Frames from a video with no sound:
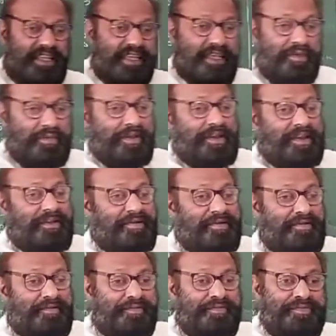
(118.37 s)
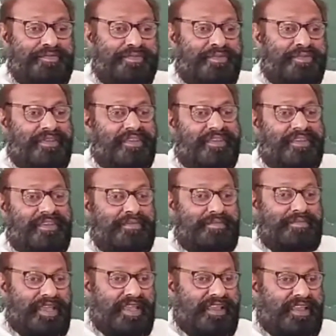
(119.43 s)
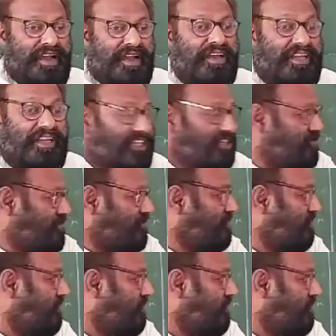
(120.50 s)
given me a list